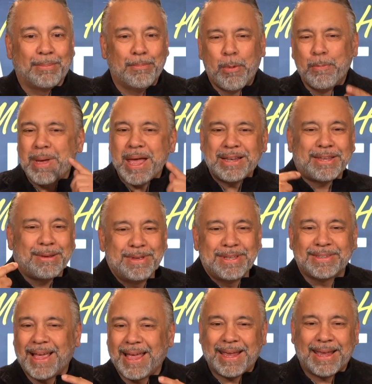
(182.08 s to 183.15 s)
momentum is
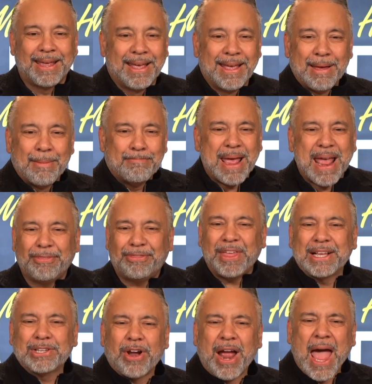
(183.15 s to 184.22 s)
like, man,
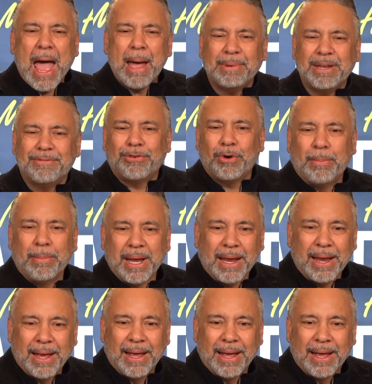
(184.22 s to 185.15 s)
things are happening for me.